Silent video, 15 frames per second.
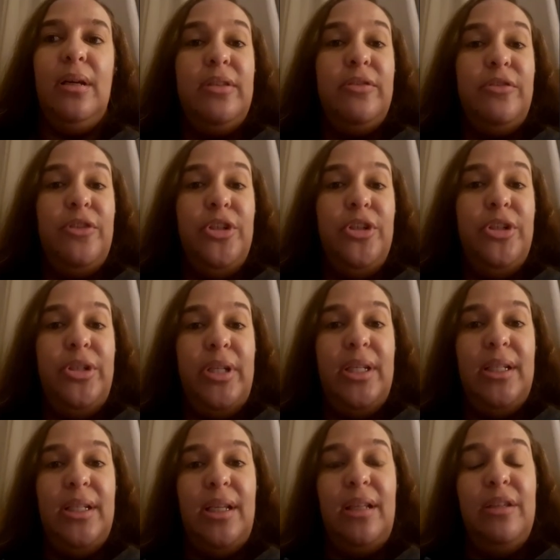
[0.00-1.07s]

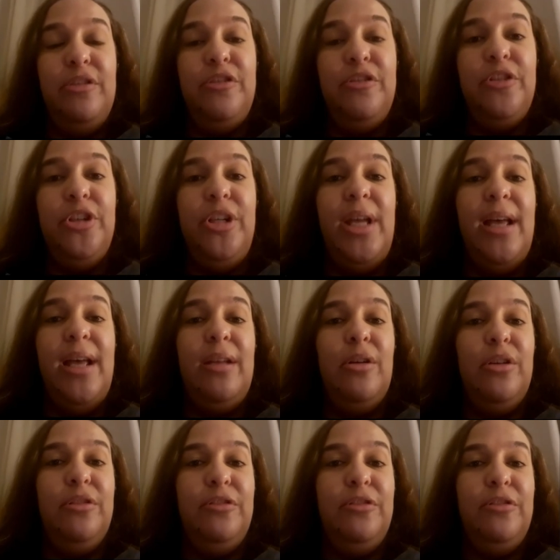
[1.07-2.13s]
asparagus fern, and the
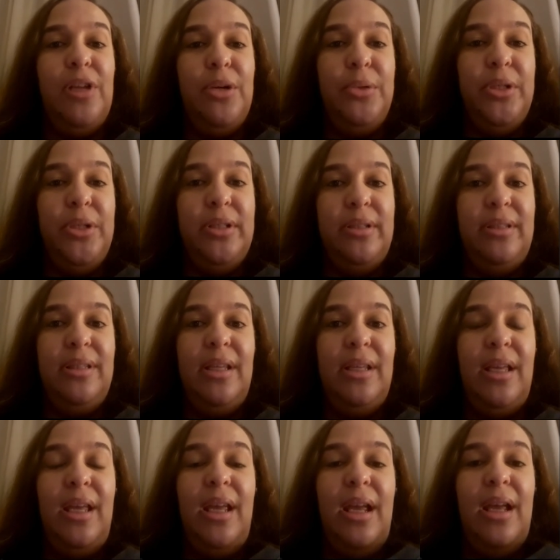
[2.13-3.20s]
fern had on
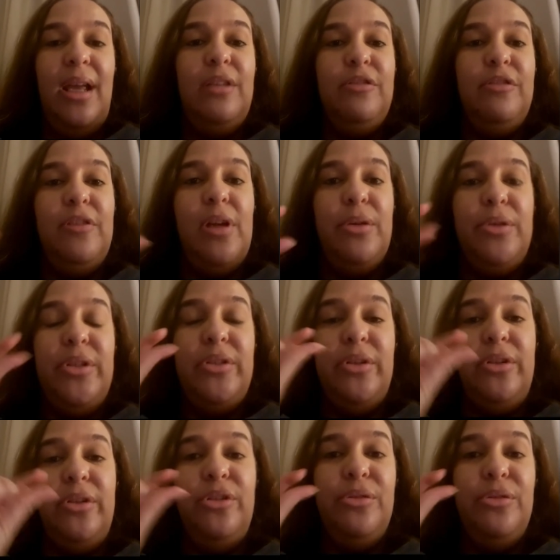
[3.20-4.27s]
flowers, and the
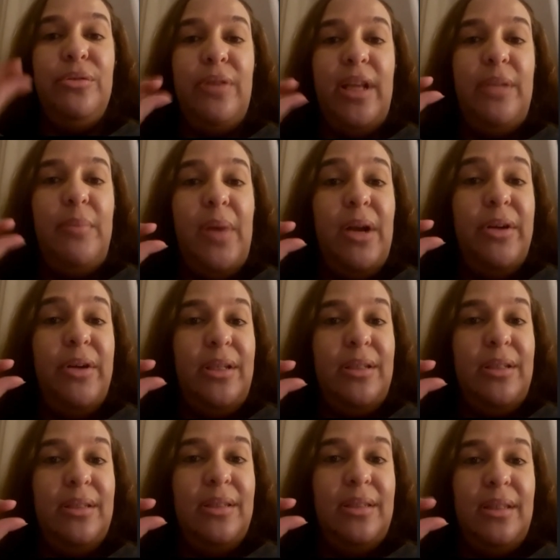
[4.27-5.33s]
flowers turned to red
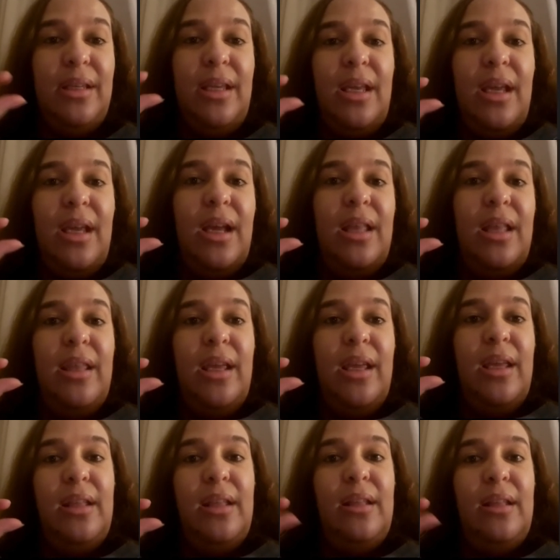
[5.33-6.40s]
berries. And
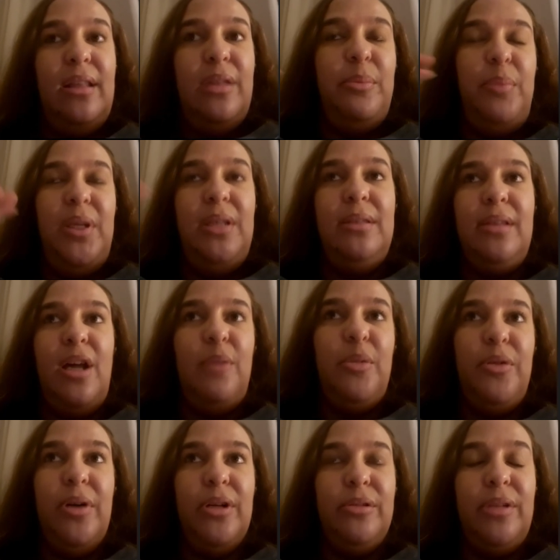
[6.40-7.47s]
then the bees come
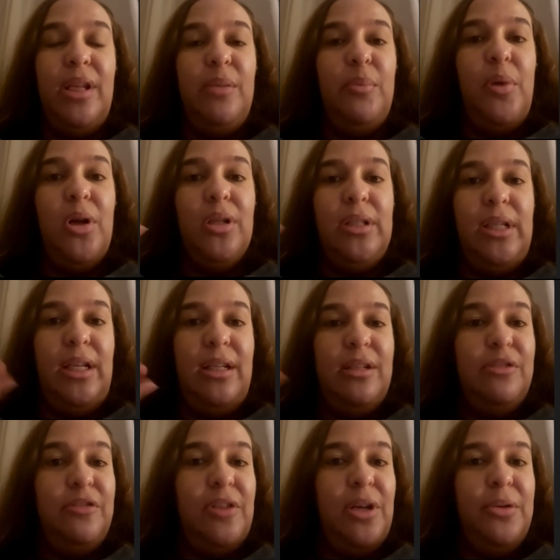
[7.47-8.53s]
around and pollinate the
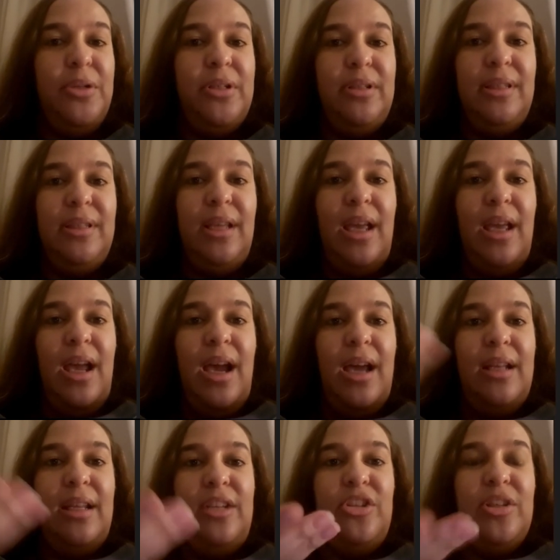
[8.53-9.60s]
flowers.
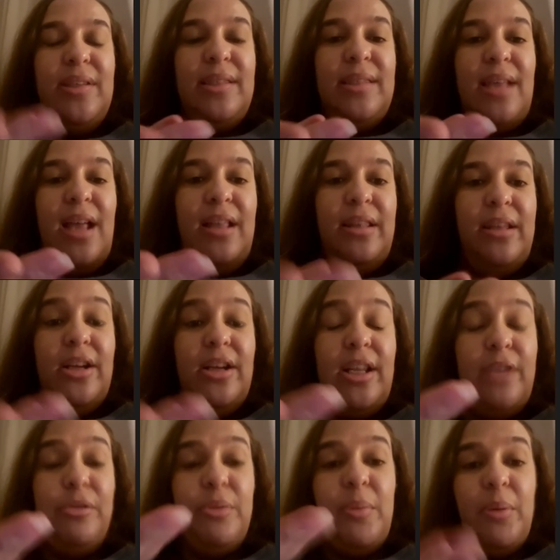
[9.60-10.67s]
And I just sat there and I
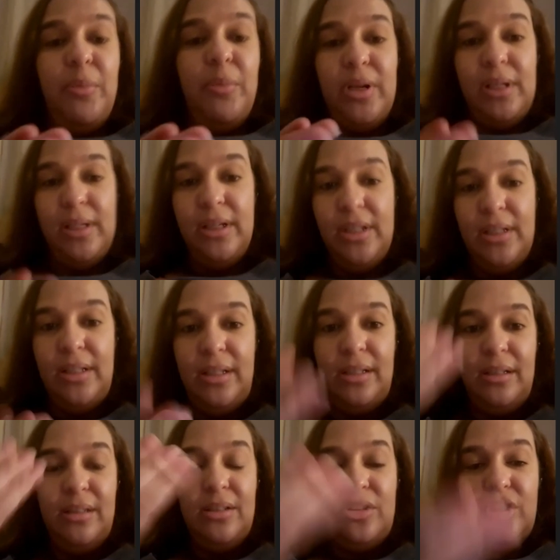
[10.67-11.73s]
remember
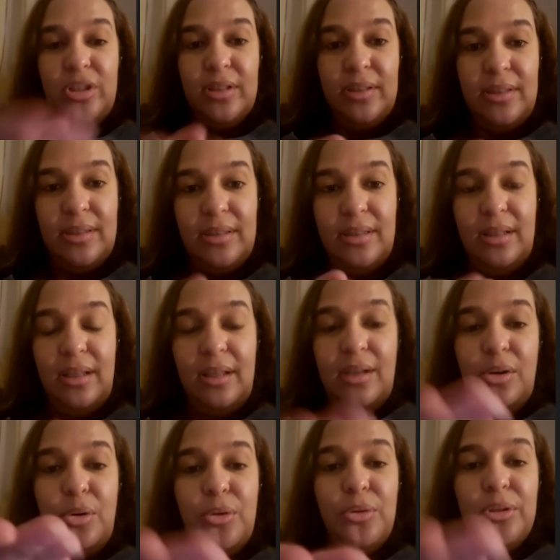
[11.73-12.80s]
clearly just
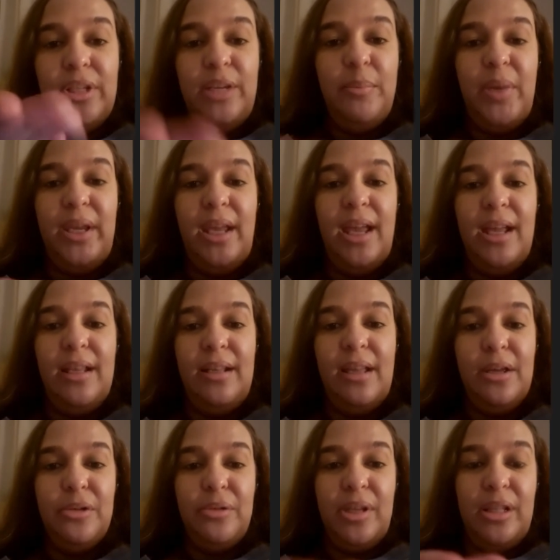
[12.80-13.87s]
holding my hand
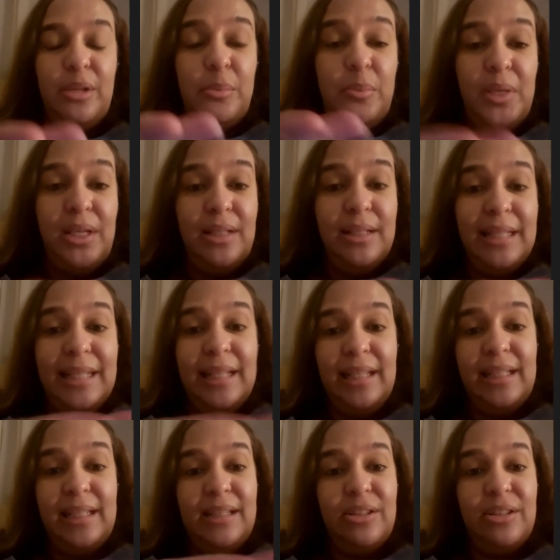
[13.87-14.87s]
out and the bee lit